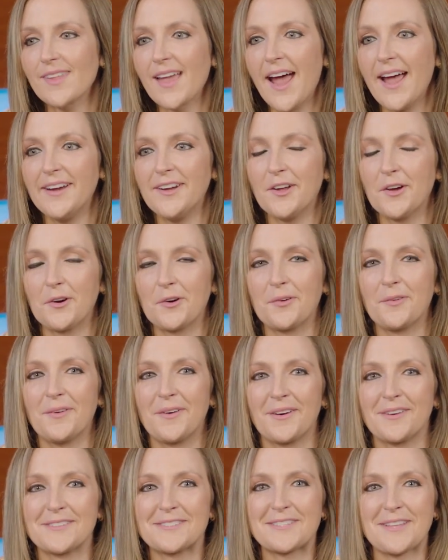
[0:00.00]
I know
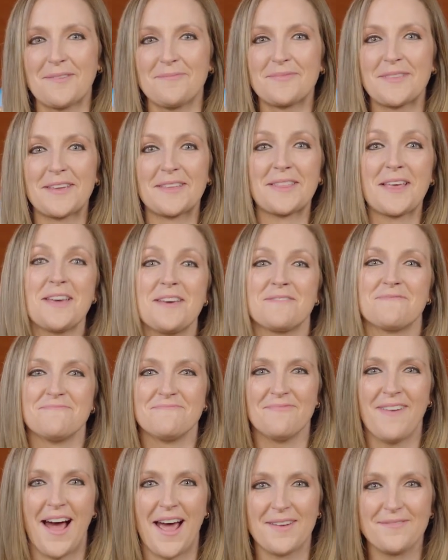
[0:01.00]
something that
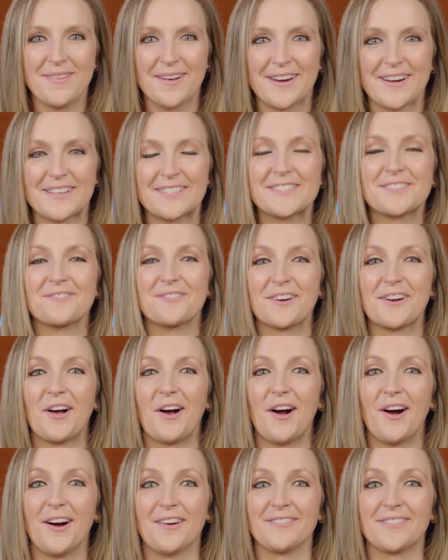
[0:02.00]
my parents would
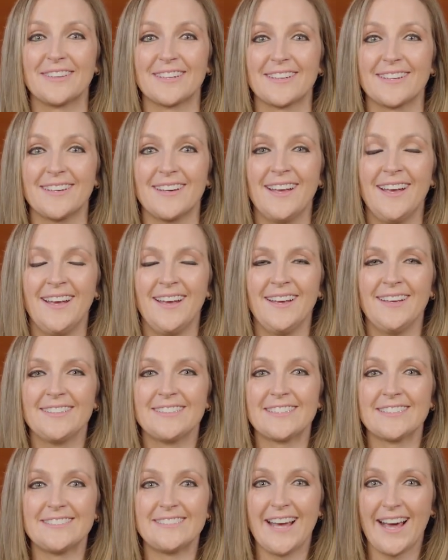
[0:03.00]
often
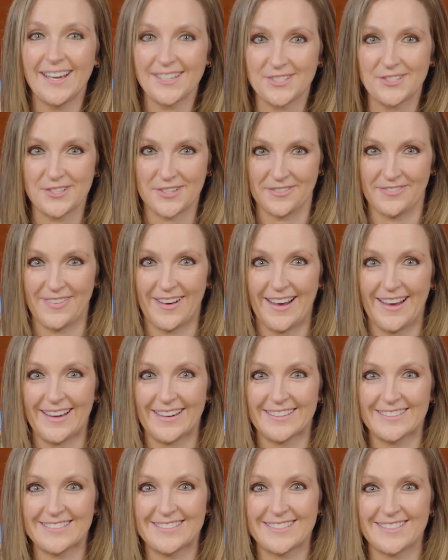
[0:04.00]

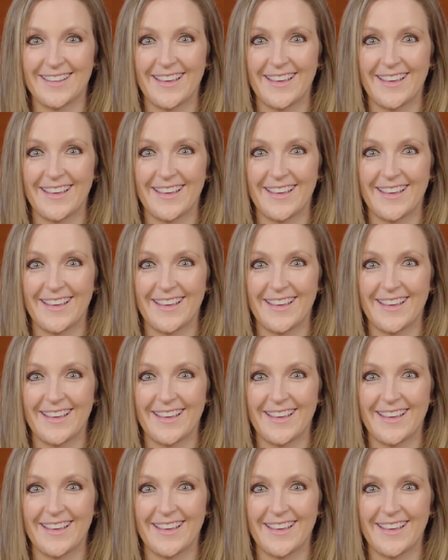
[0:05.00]
catastrophize.